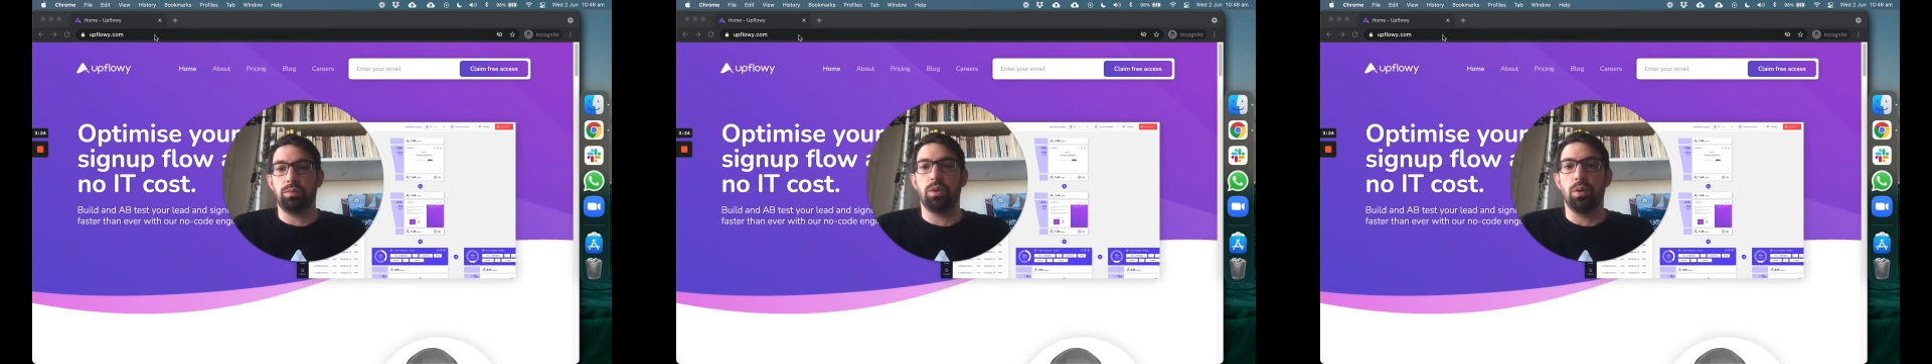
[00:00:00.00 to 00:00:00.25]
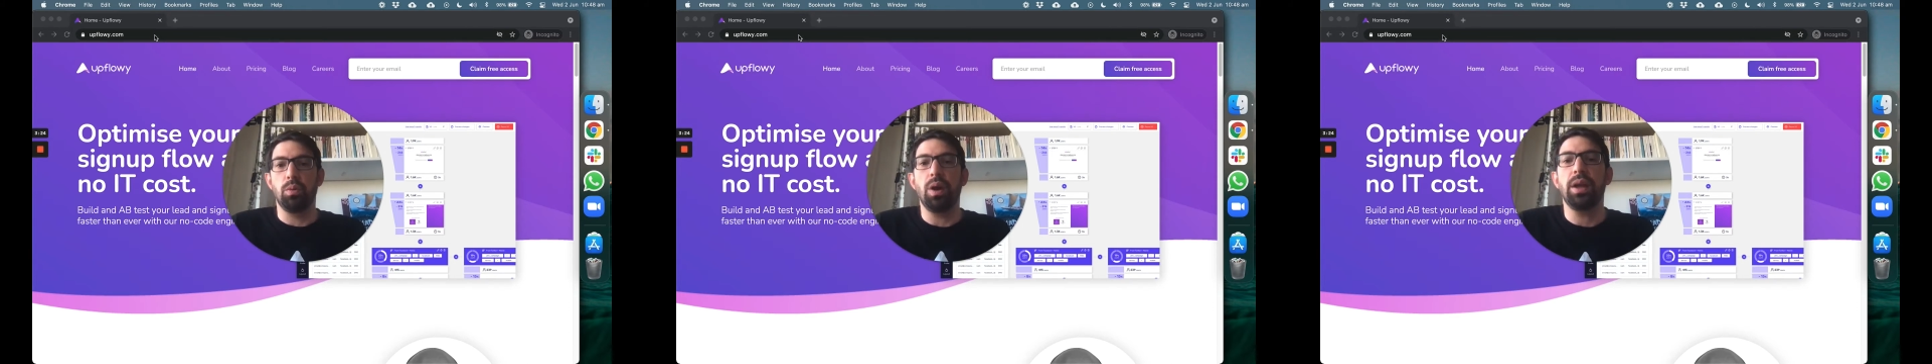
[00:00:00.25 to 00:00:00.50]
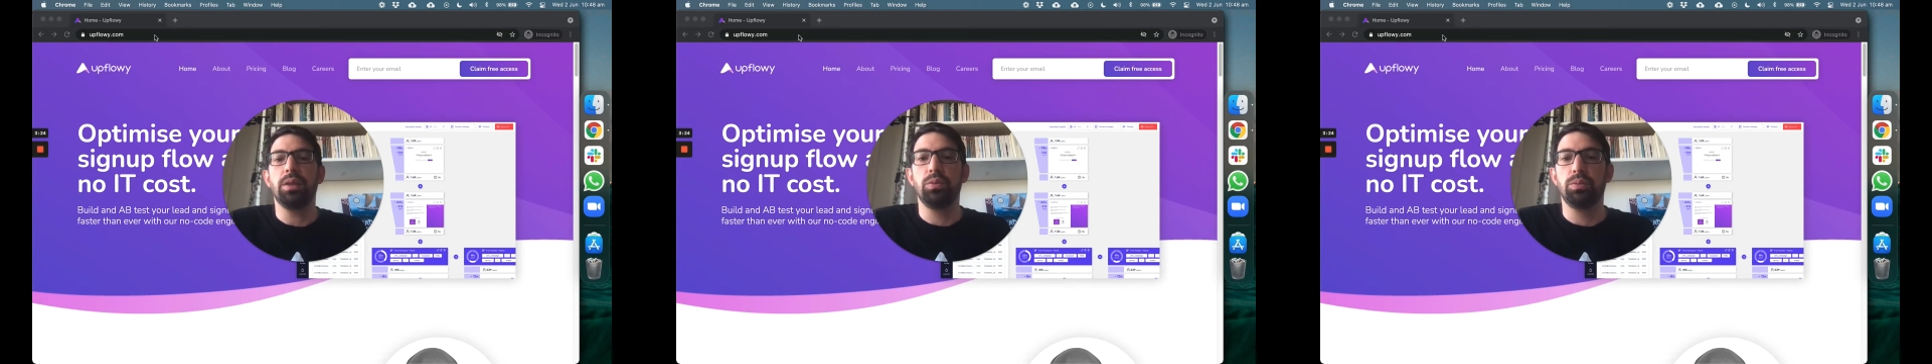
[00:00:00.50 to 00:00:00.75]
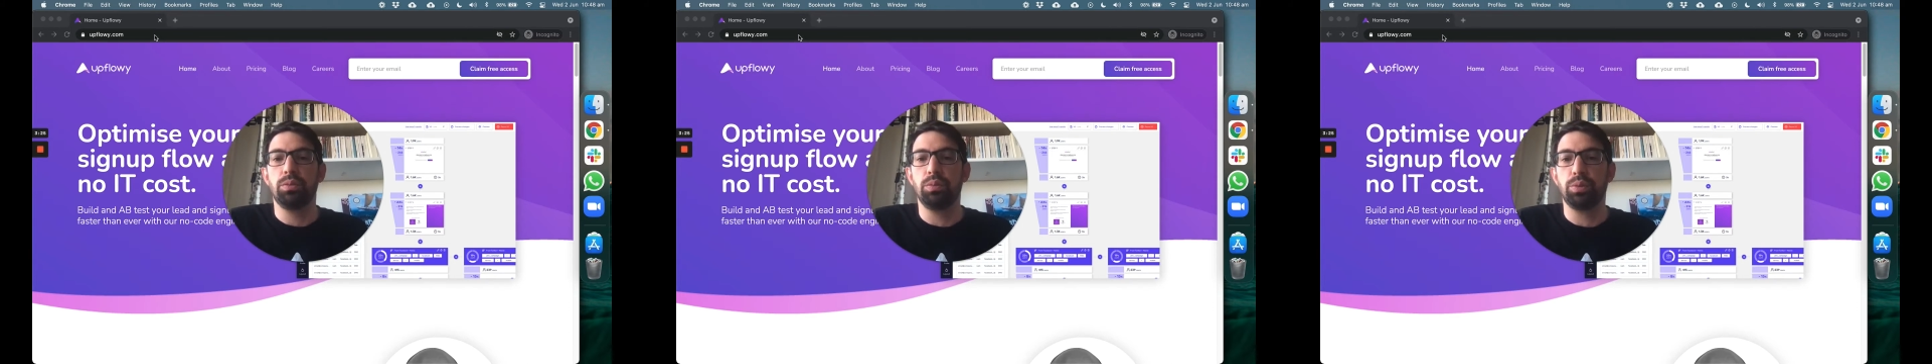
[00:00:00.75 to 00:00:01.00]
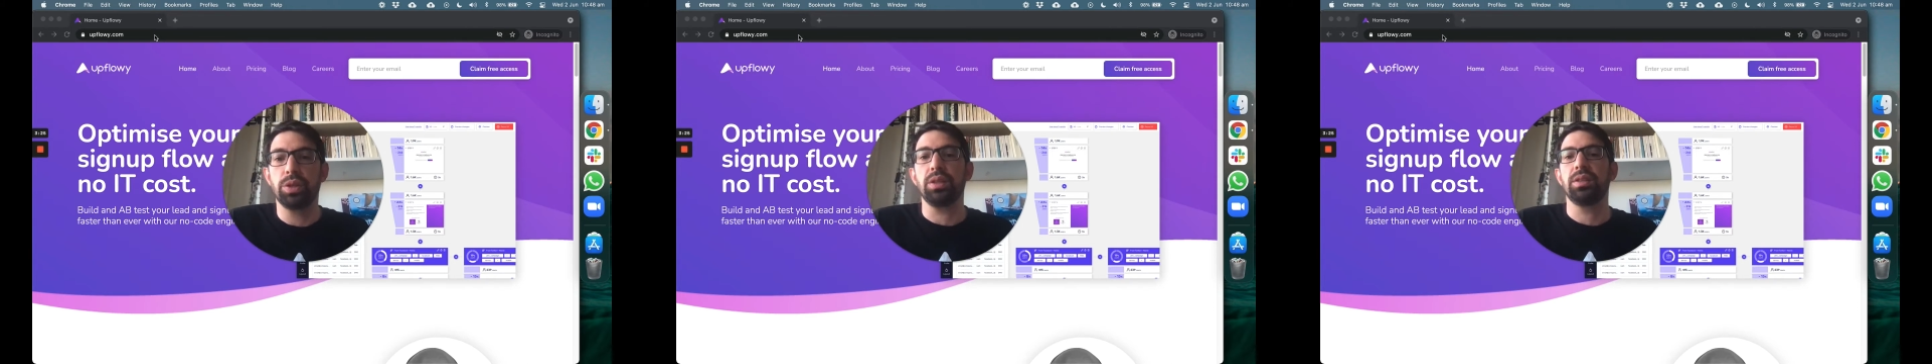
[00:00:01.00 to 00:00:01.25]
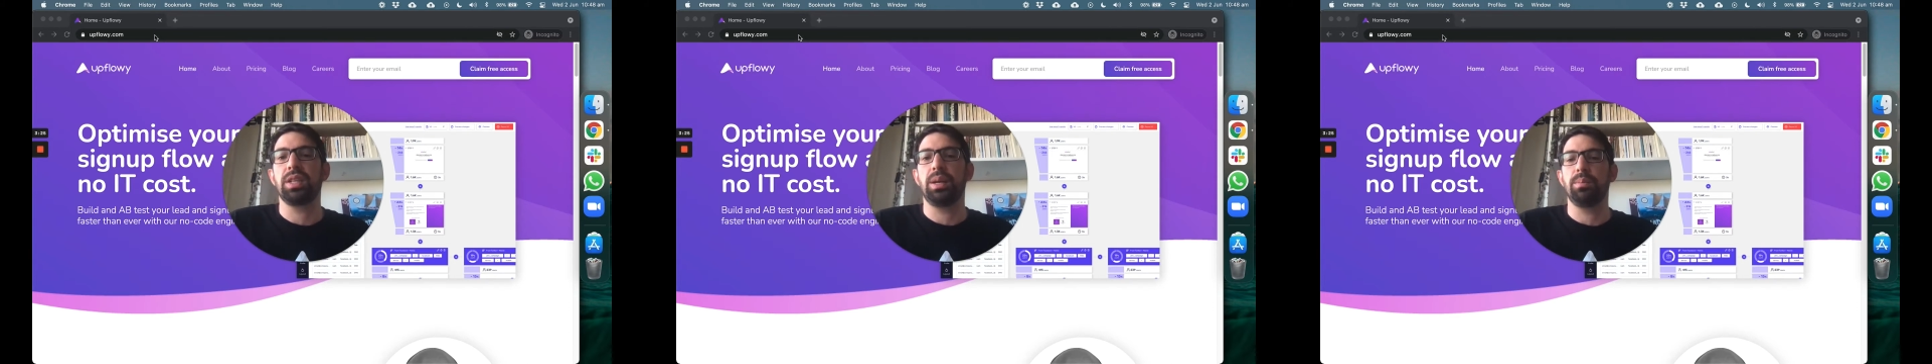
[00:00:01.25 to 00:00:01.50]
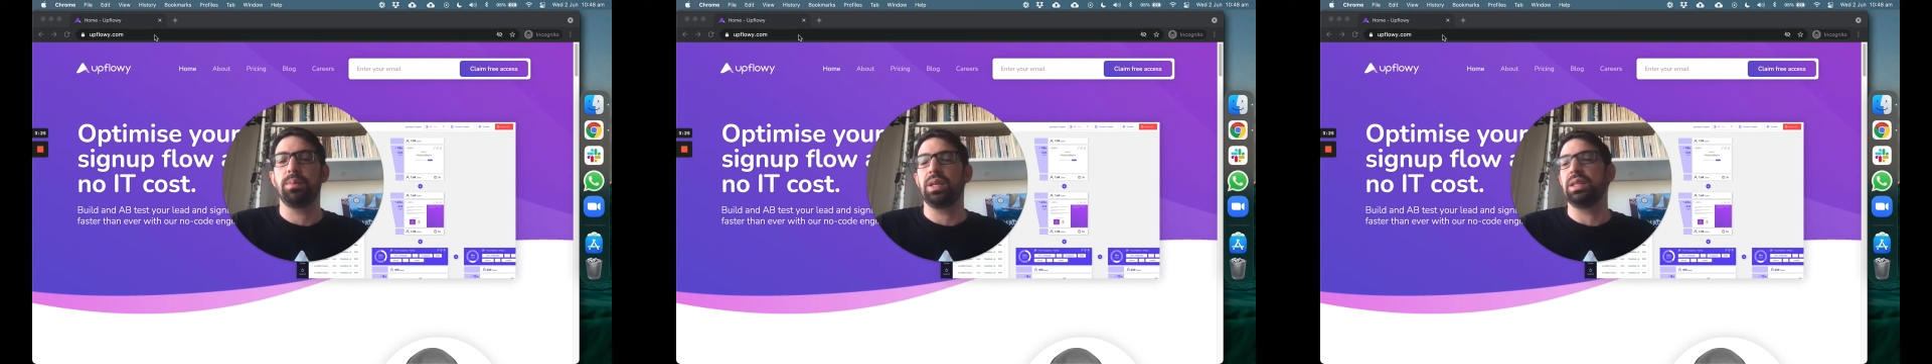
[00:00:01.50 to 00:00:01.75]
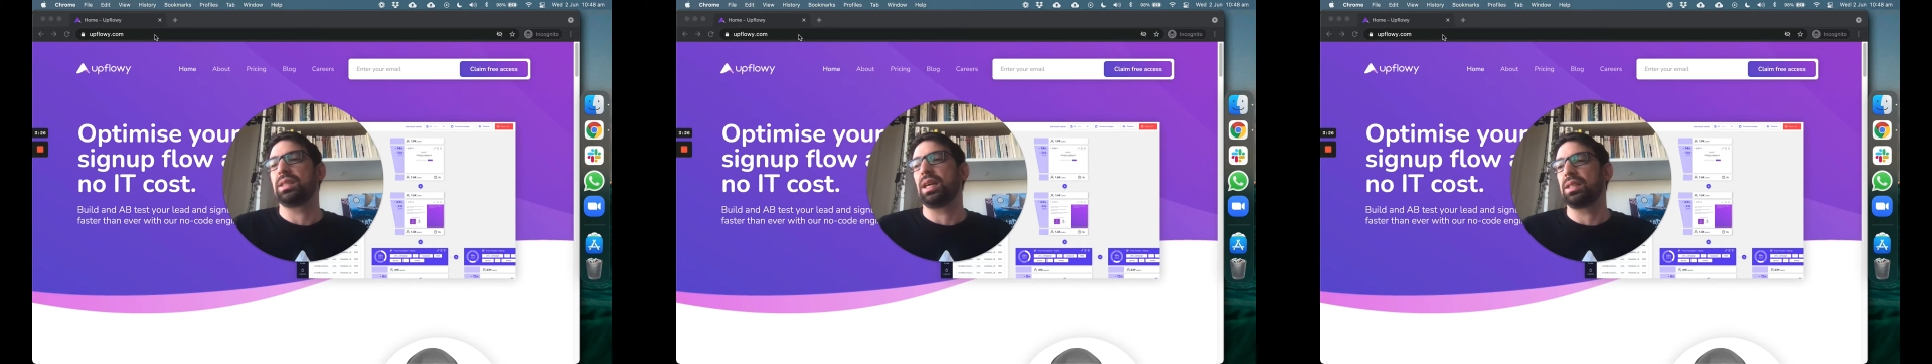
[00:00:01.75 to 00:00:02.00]
a way to present them
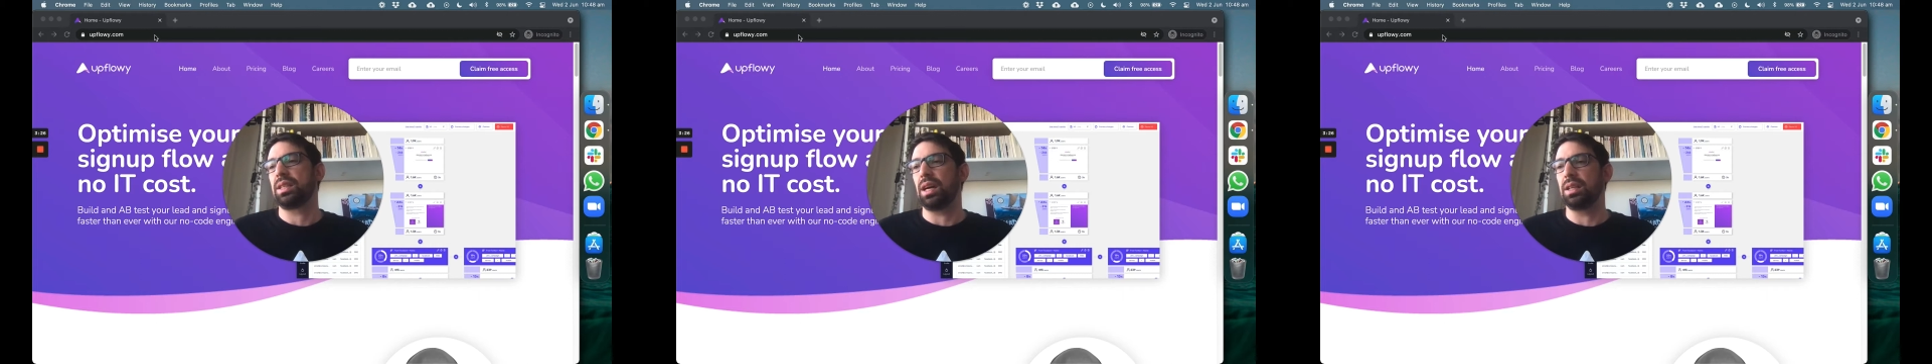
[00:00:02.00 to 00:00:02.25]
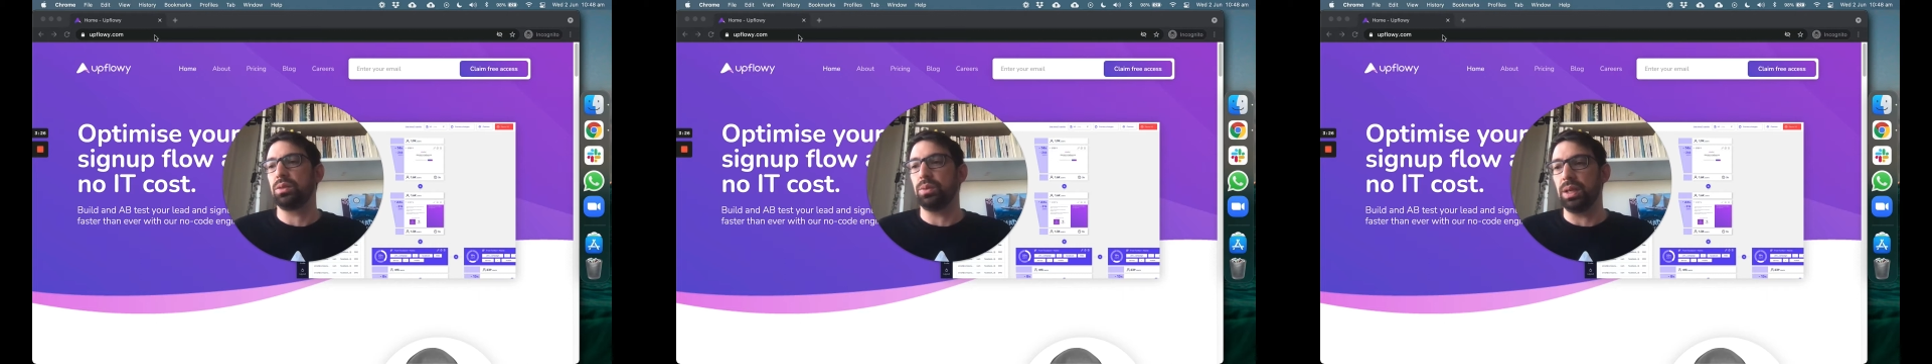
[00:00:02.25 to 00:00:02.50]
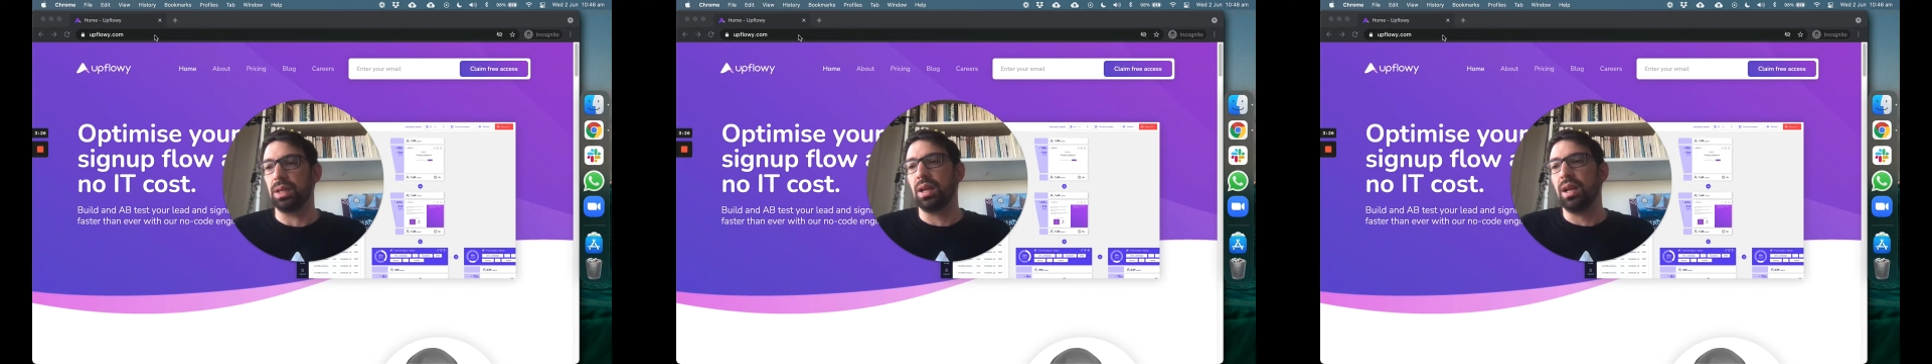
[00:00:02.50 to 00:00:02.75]
is that they are doing